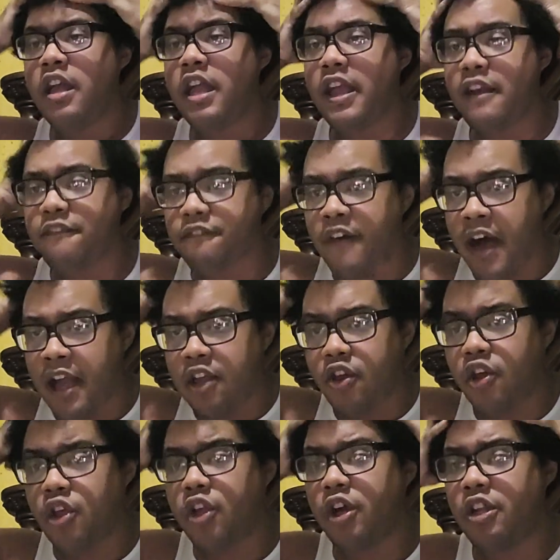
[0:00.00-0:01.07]
If I
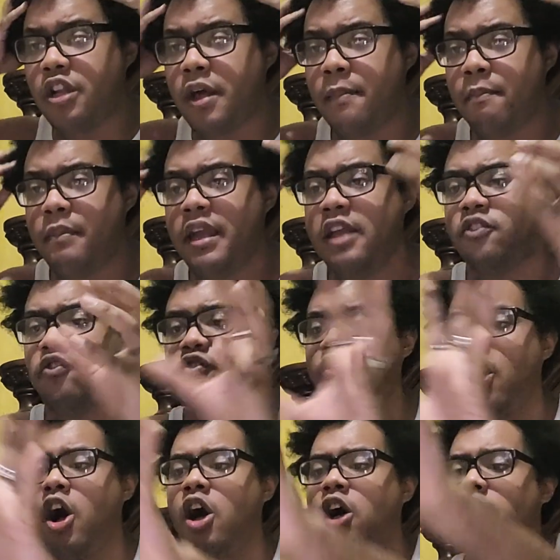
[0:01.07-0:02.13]
couldn't be
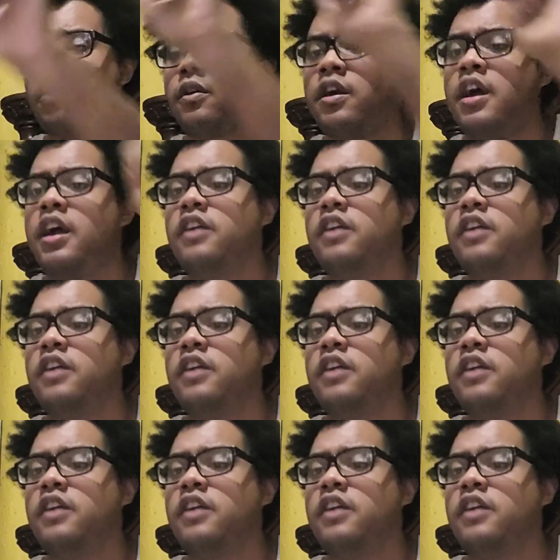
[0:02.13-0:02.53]
strong,